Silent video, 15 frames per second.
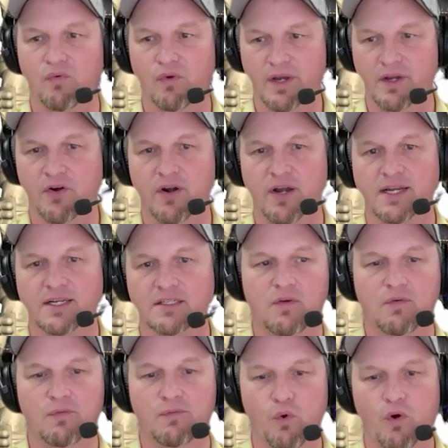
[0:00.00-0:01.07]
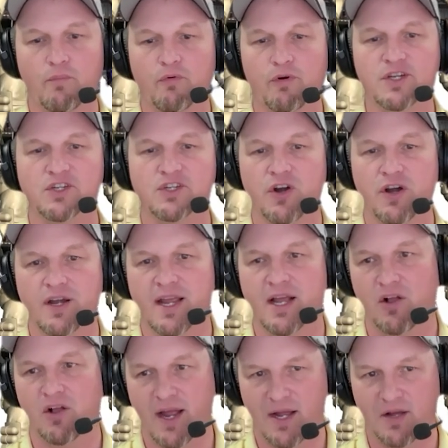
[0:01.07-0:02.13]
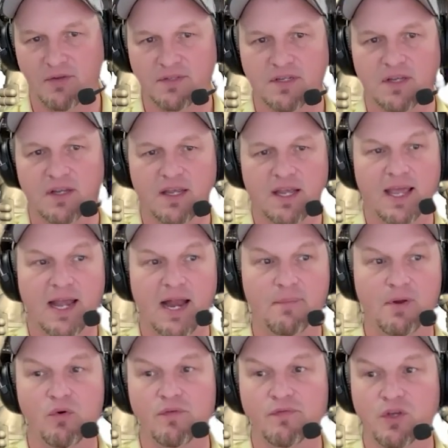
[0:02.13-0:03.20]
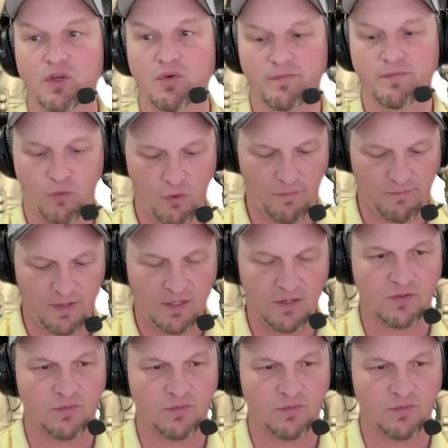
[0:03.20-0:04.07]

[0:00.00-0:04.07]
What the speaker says: renderings for Breacher and Hellhound. And I'm going to review four figures